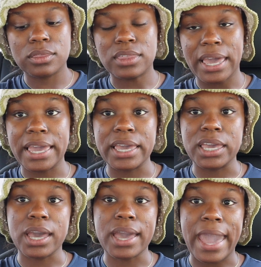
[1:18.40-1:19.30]

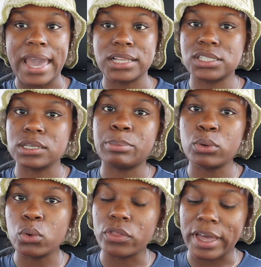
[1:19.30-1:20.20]
they had to
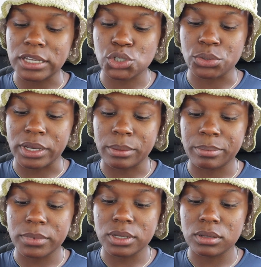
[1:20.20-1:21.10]
pull that trip.
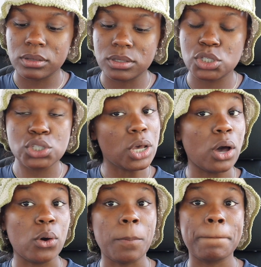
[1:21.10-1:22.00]

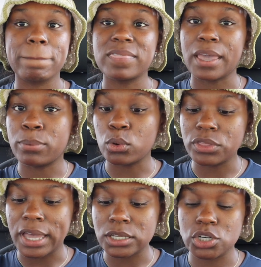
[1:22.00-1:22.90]
So they
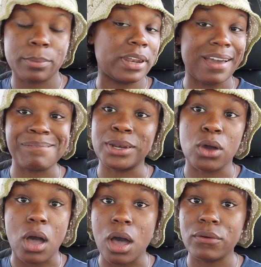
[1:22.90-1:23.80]
pulled that trip and I've been
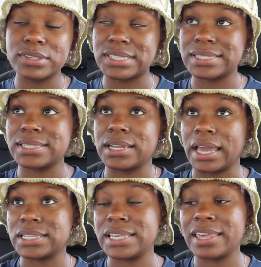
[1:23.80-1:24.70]
off since the
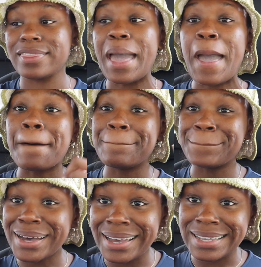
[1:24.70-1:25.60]
19th,
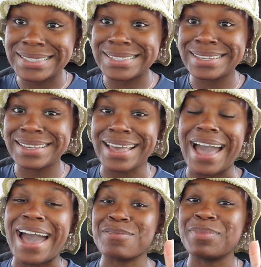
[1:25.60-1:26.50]
but
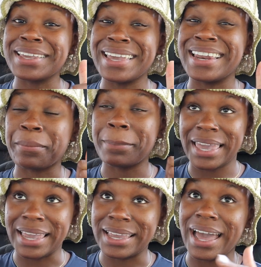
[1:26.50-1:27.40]
I've been getting
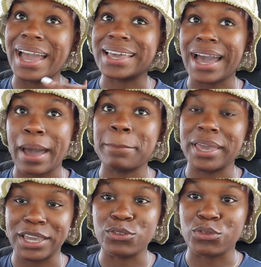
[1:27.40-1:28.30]
paid. I got
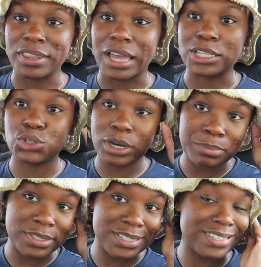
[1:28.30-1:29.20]
paid for that
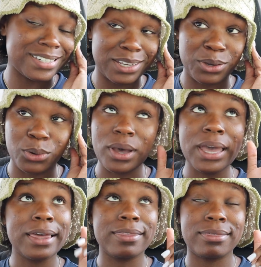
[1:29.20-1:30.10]
trip. Still
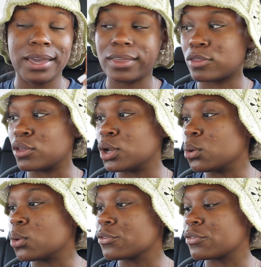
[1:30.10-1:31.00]
thank the
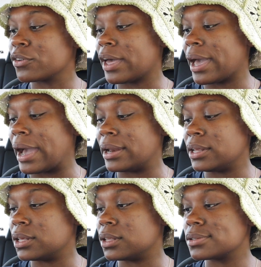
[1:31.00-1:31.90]
Lord for that. I
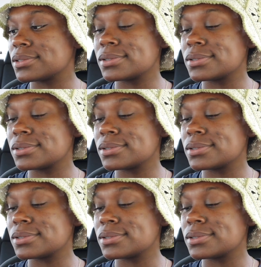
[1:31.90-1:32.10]
needed